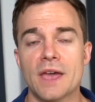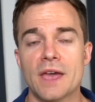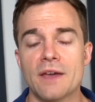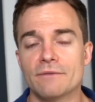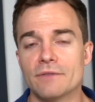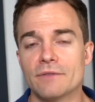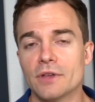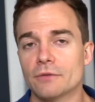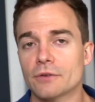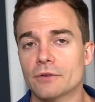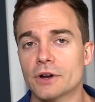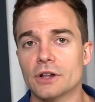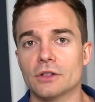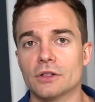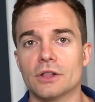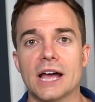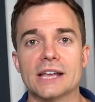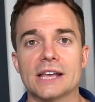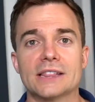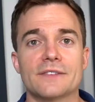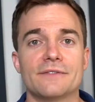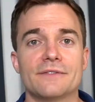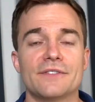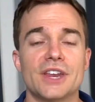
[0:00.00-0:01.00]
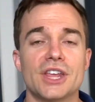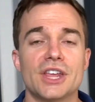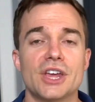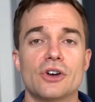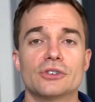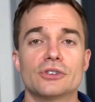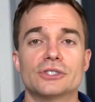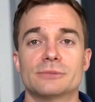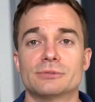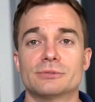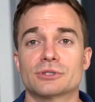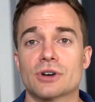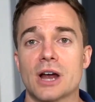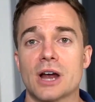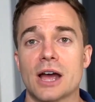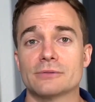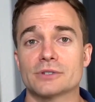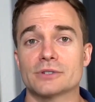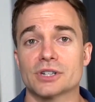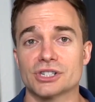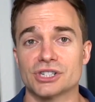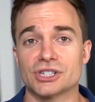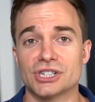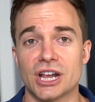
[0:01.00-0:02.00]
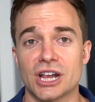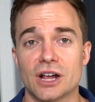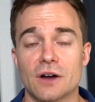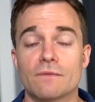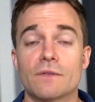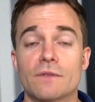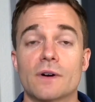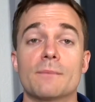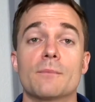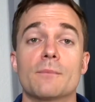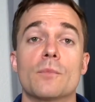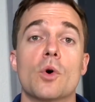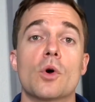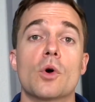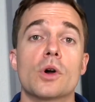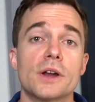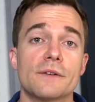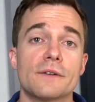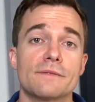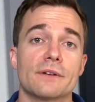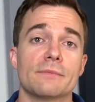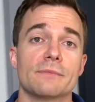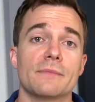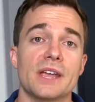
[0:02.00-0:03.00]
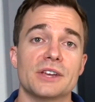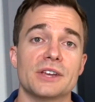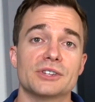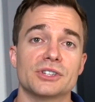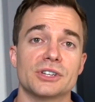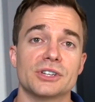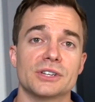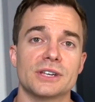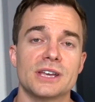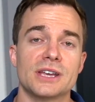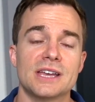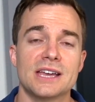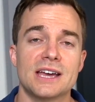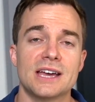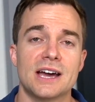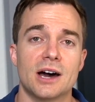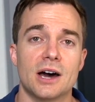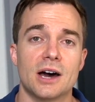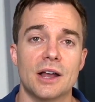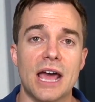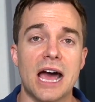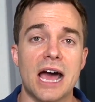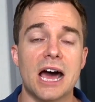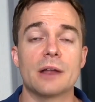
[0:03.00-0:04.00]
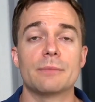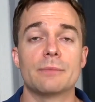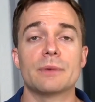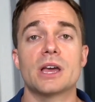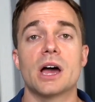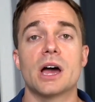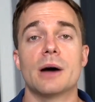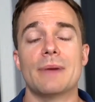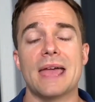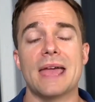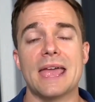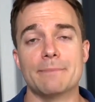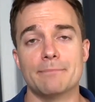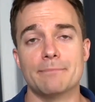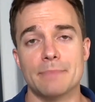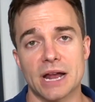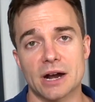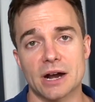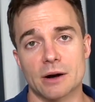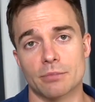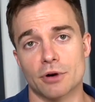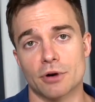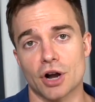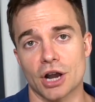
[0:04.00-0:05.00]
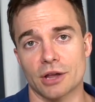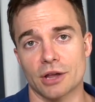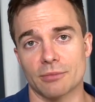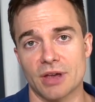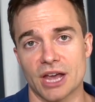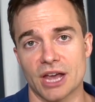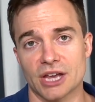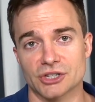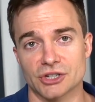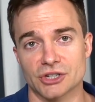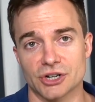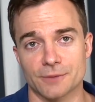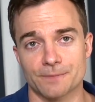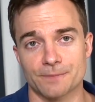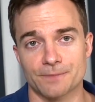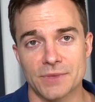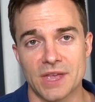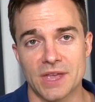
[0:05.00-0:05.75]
feel free to like the video, subscribe to our channel for more information on how to become a better product manager.